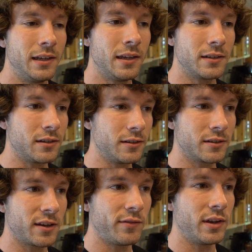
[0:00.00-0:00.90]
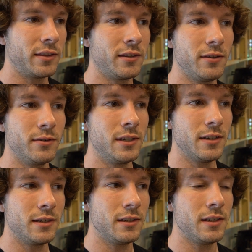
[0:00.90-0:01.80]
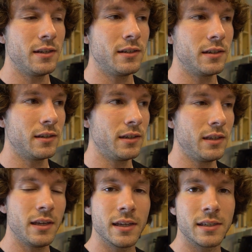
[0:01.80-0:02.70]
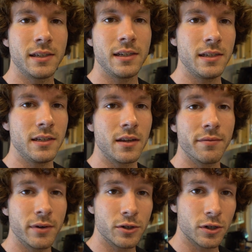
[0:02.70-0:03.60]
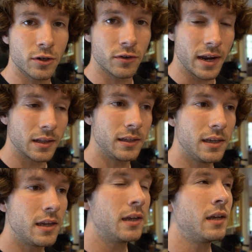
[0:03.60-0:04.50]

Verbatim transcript: as long as I've done the UTC to EST conversion correctly,